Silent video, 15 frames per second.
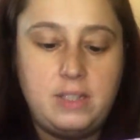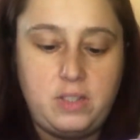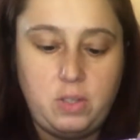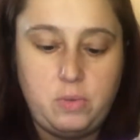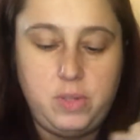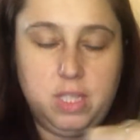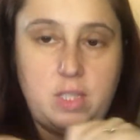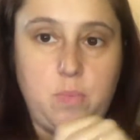and
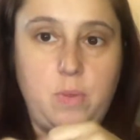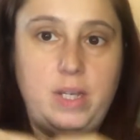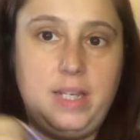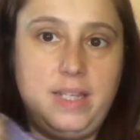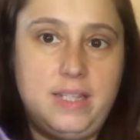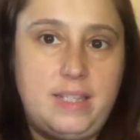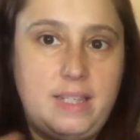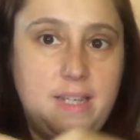so this
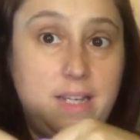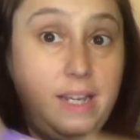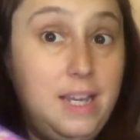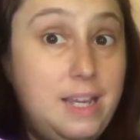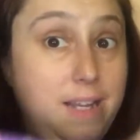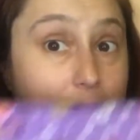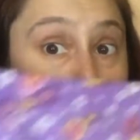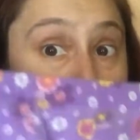was
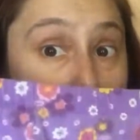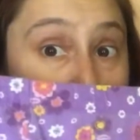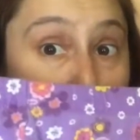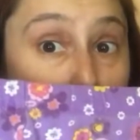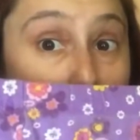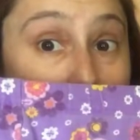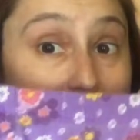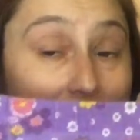
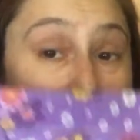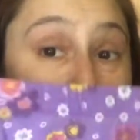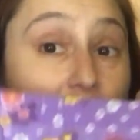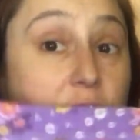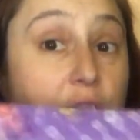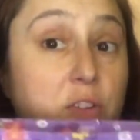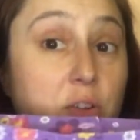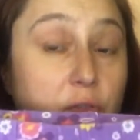half price
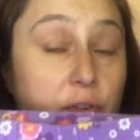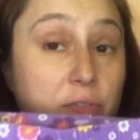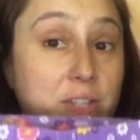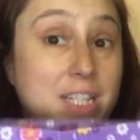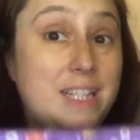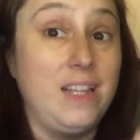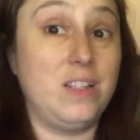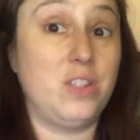day, so
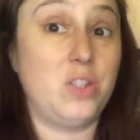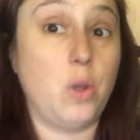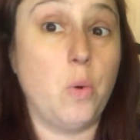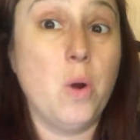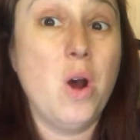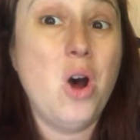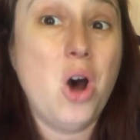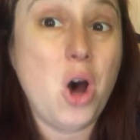fifty cents. So